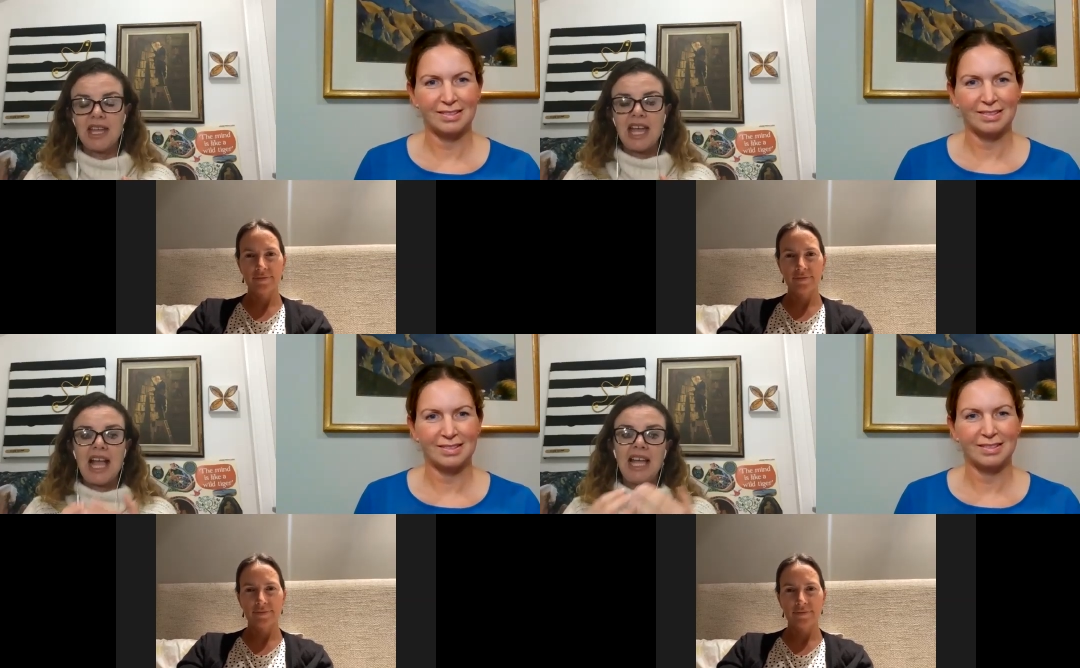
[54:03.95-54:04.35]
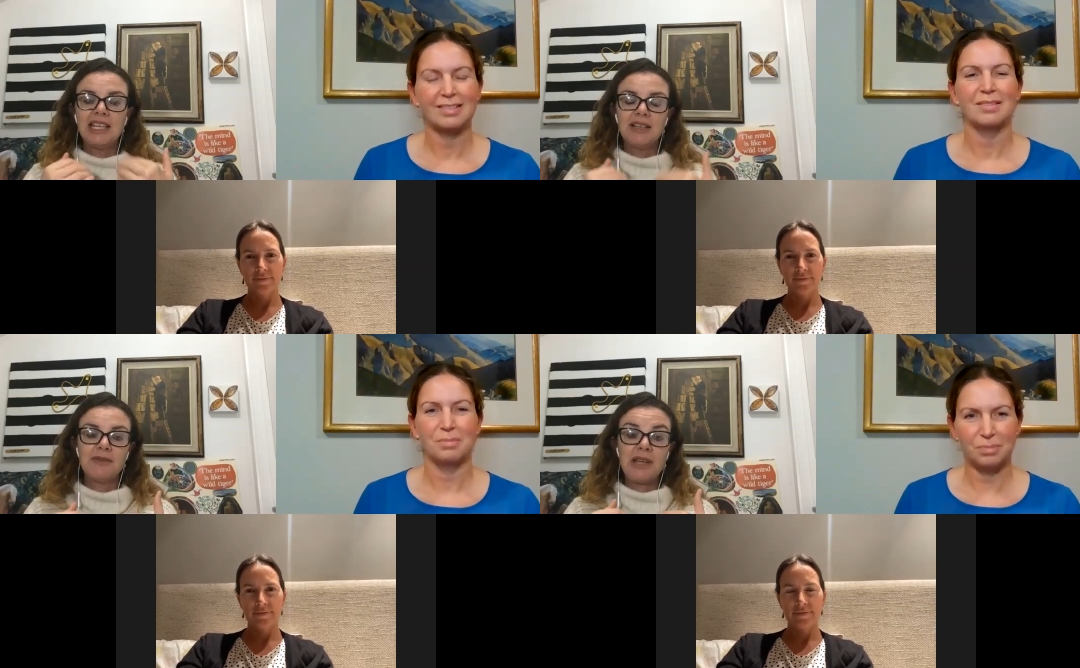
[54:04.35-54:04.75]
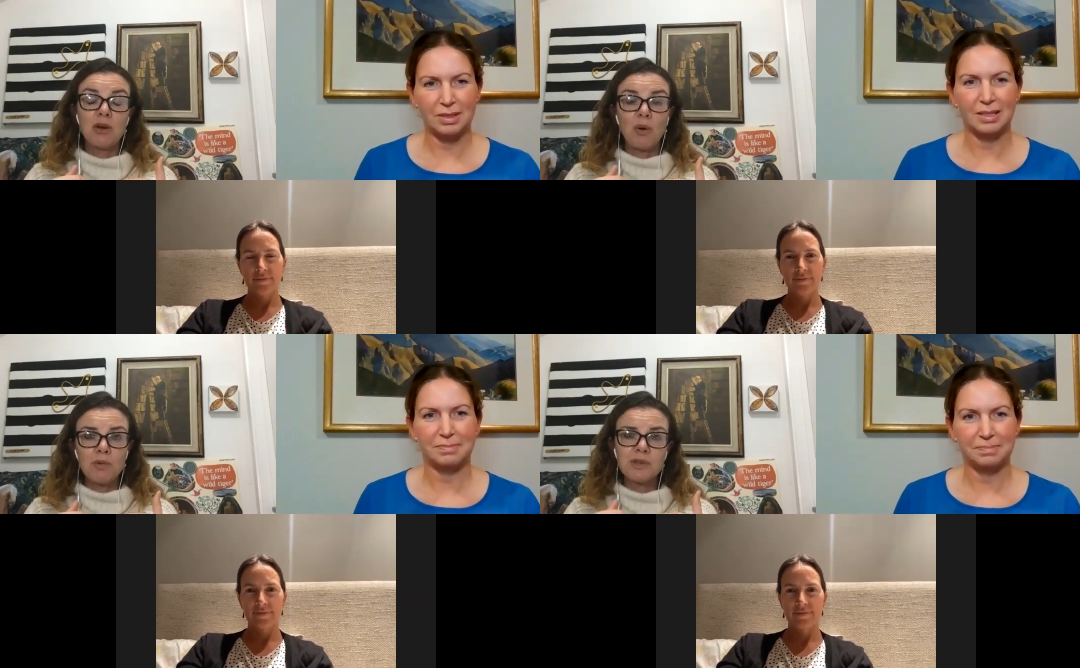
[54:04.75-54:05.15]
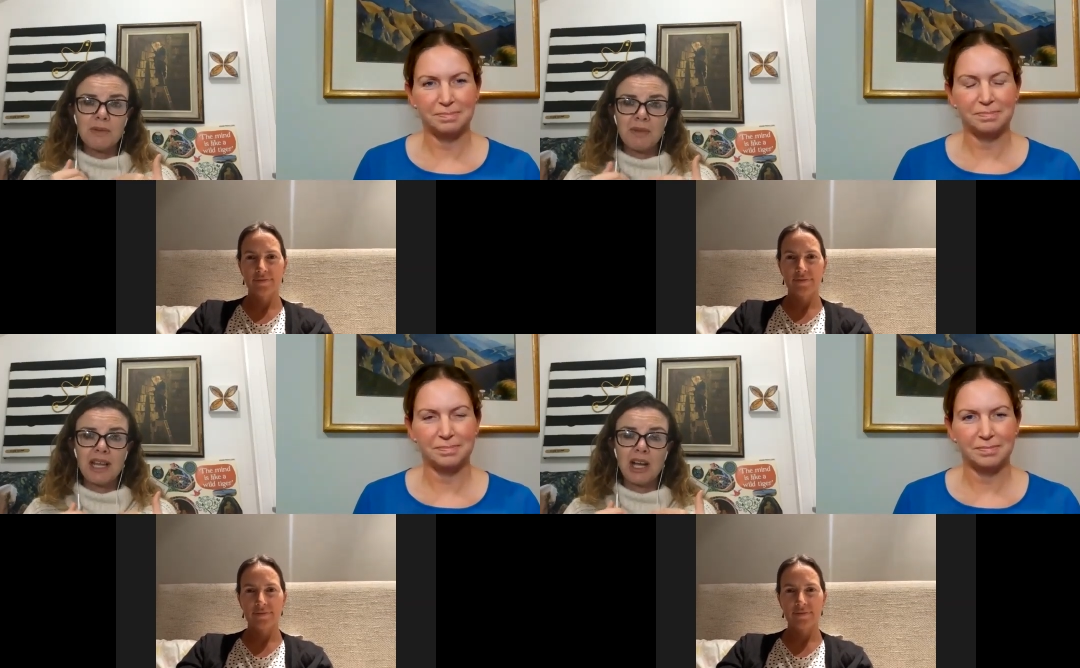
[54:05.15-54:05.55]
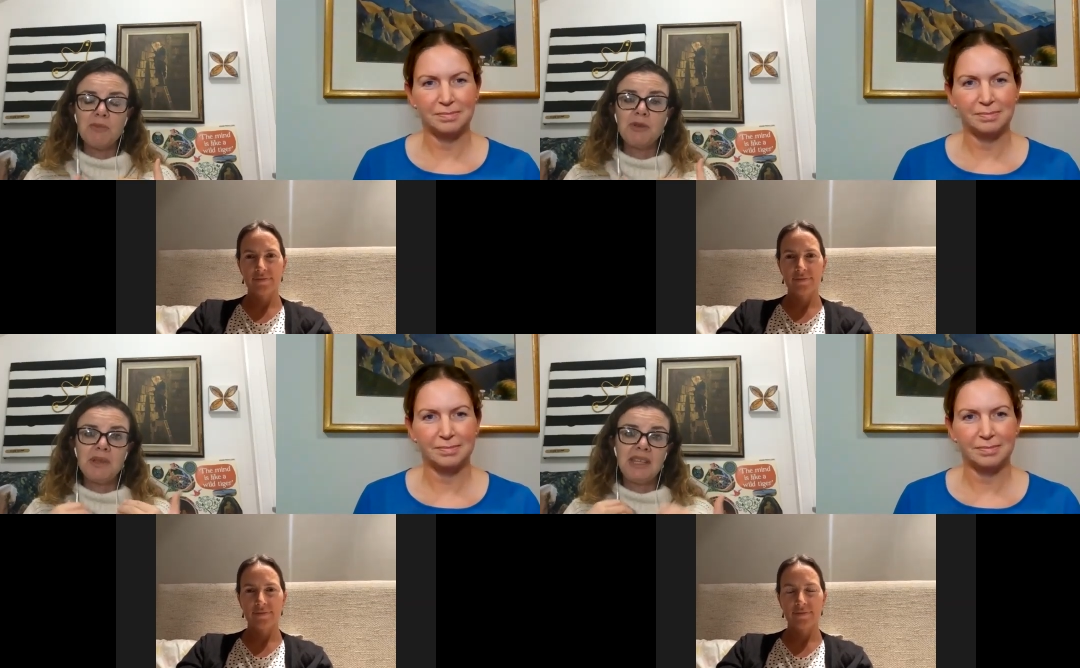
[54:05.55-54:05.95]
Speaker 1: and if and also might help you
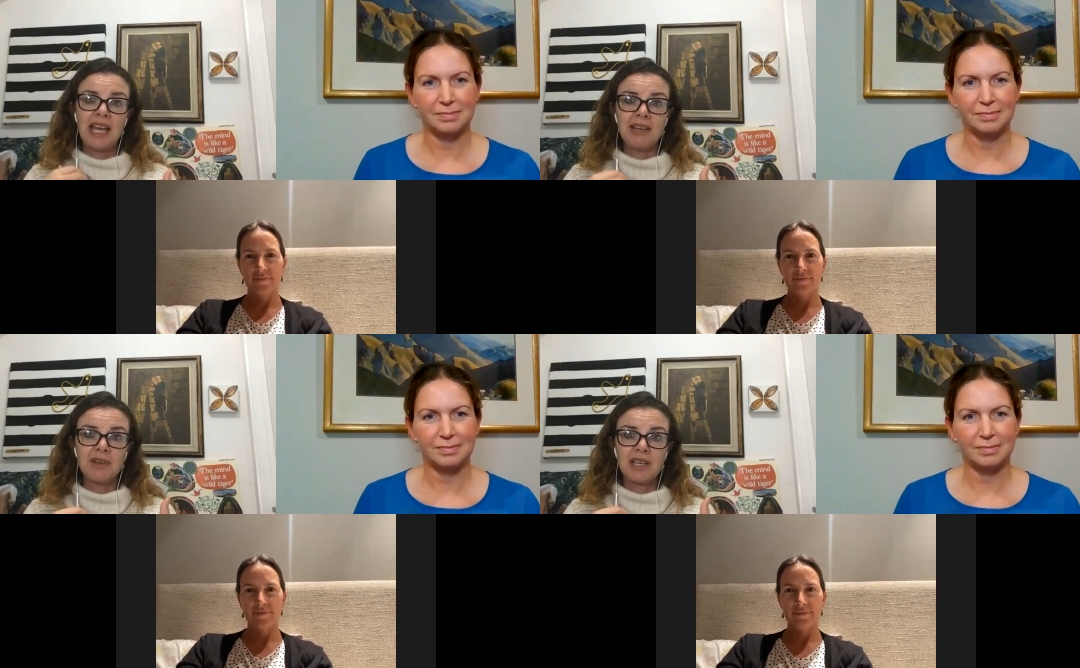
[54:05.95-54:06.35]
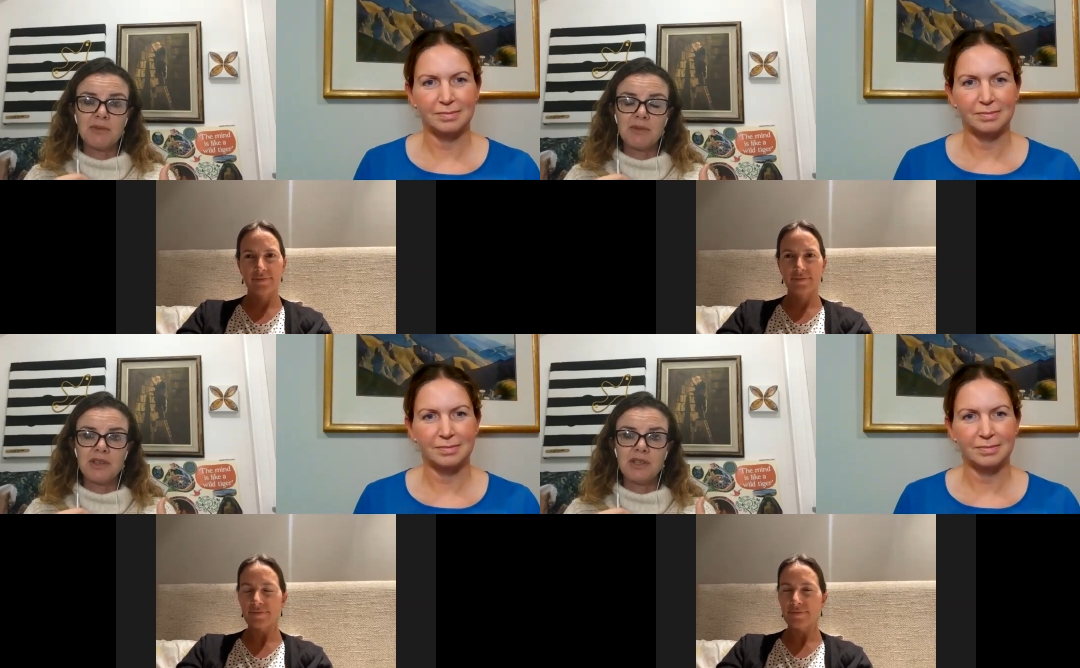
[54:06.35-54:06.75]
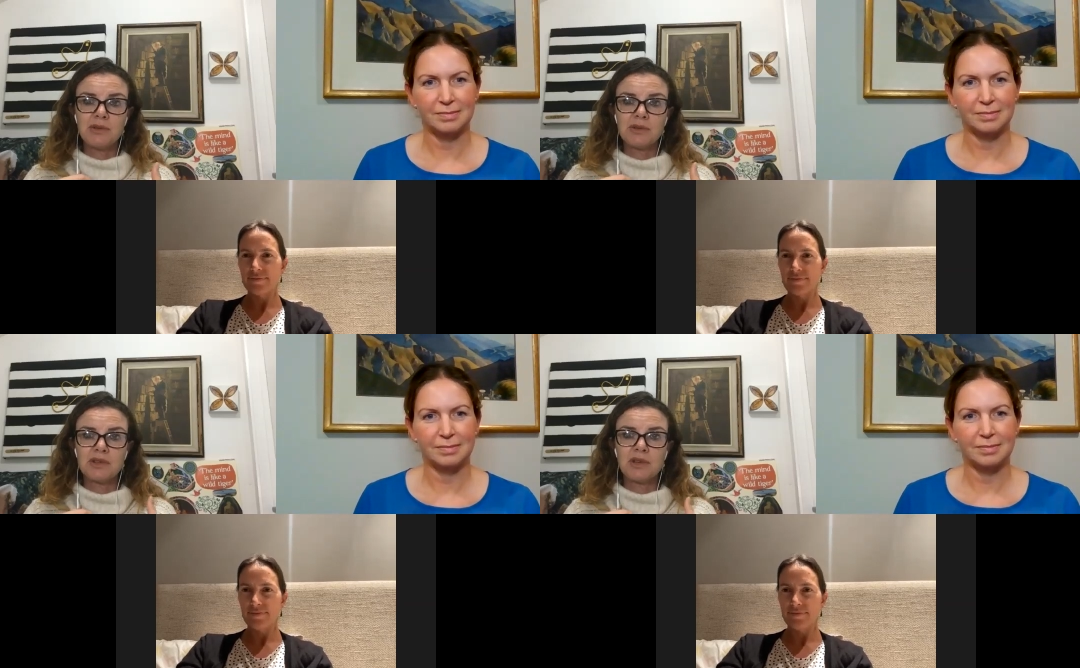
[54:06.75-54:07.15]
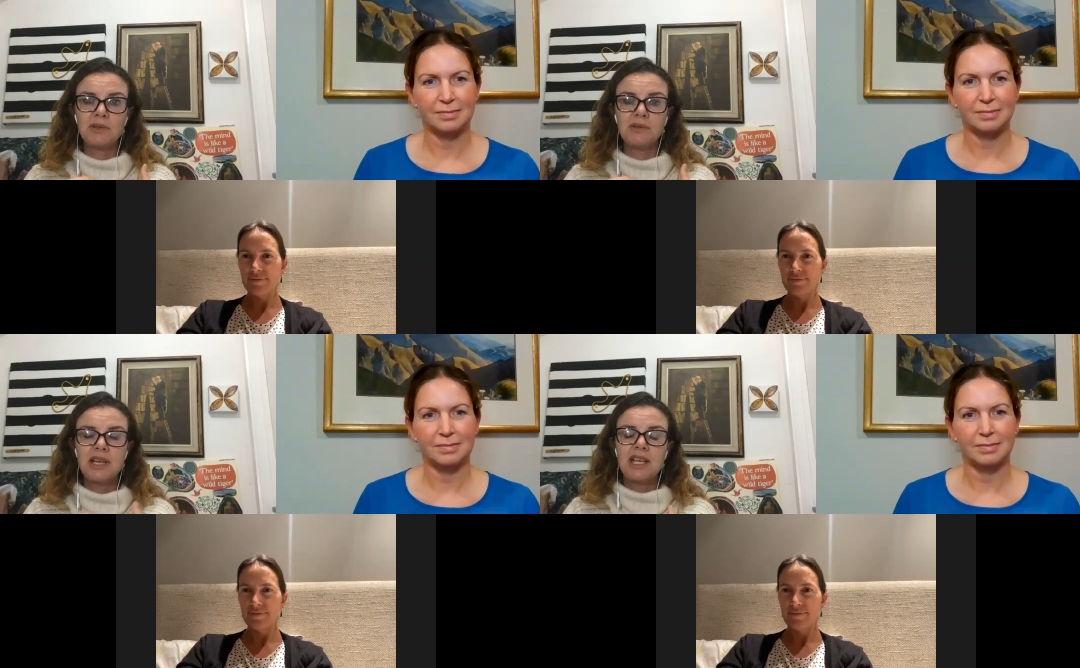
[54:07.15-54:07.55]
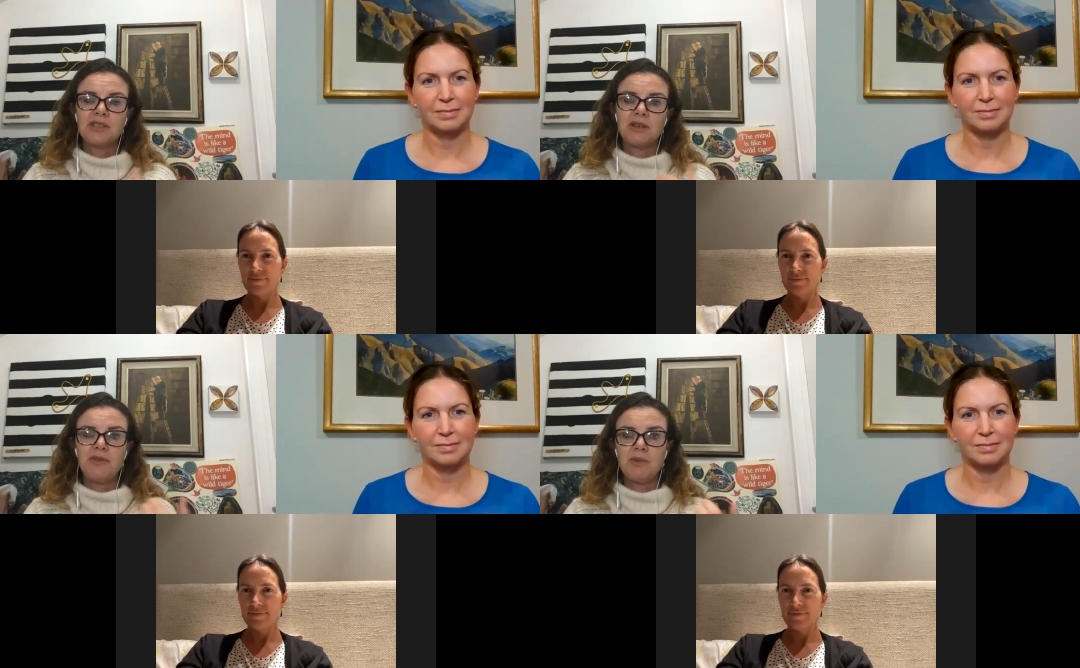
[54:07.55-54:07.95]
be the advocate within your school so
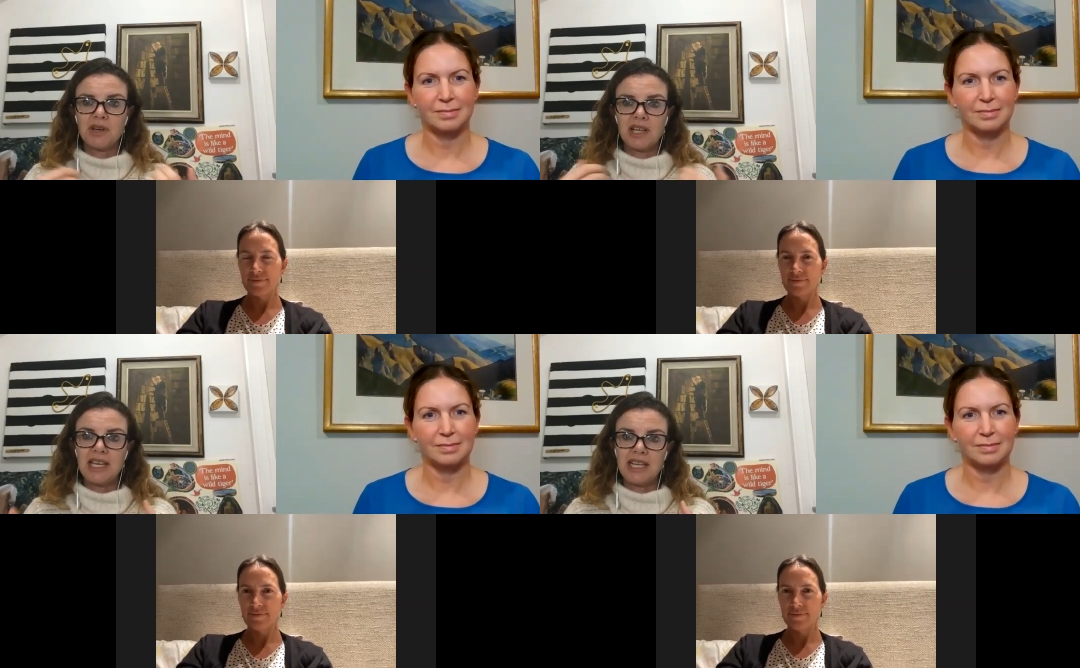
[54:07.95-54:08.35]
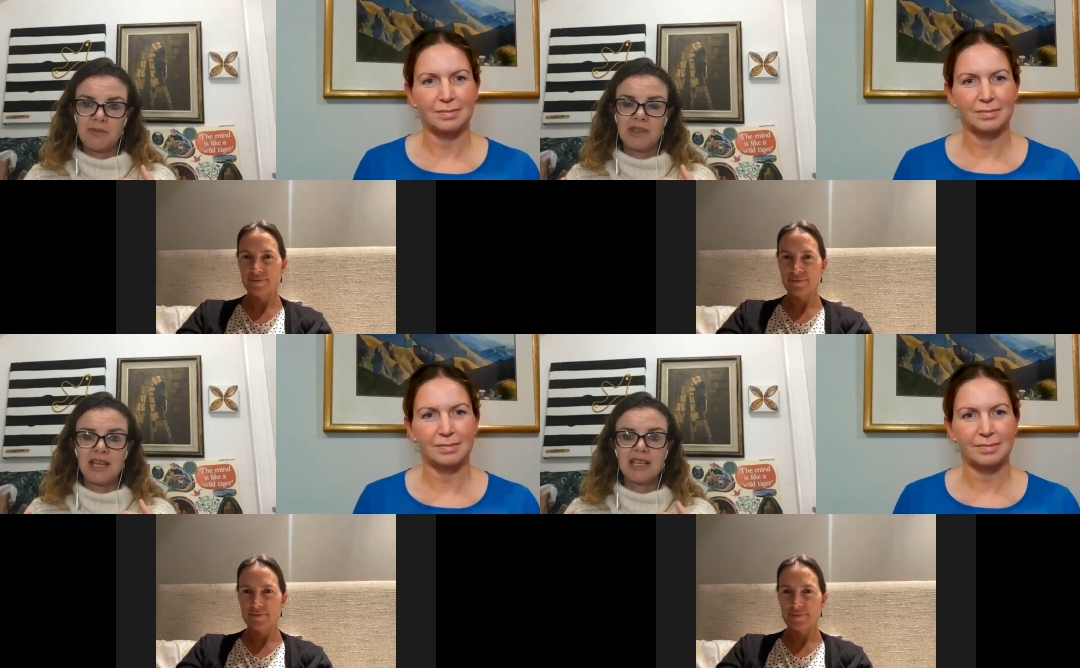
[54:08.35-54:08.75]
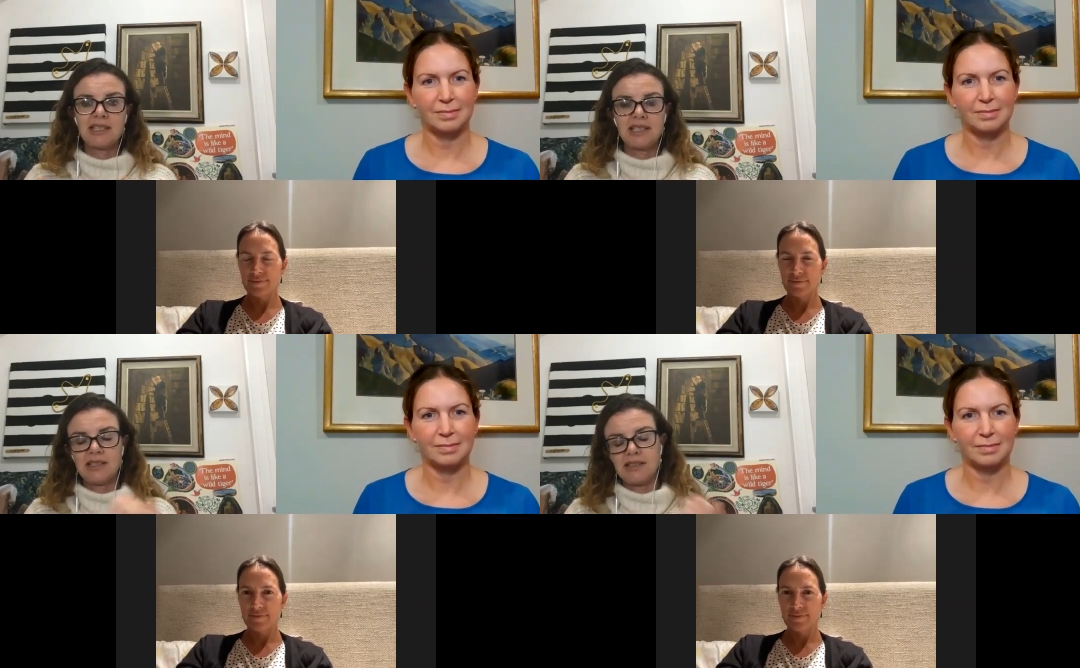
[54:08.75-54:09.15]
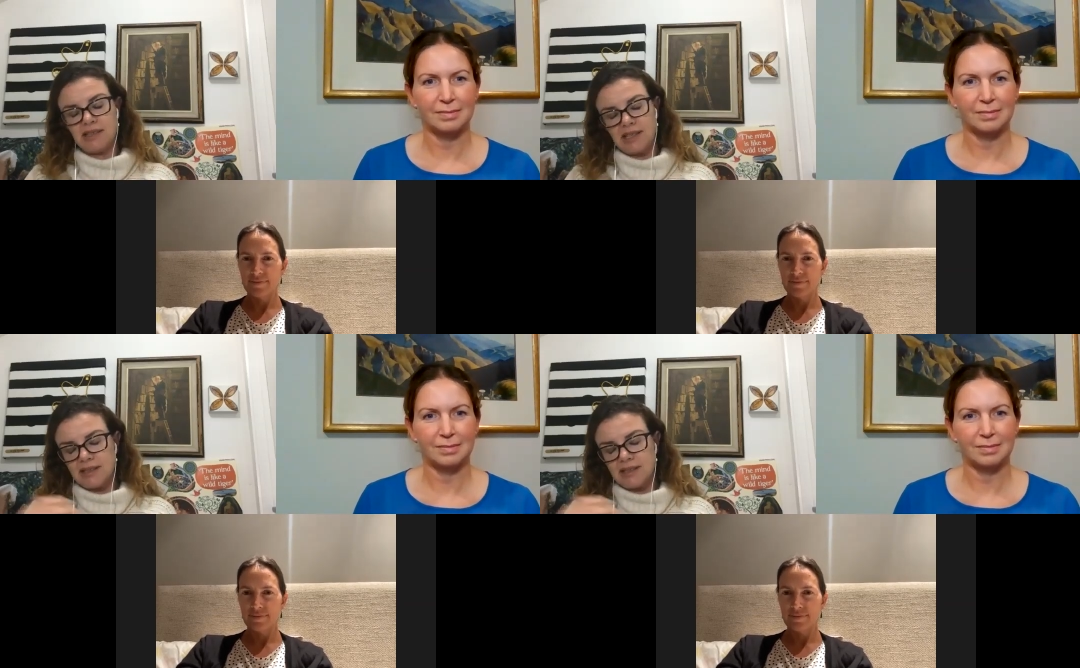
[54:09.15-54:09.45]
if you want to connect with us and uh,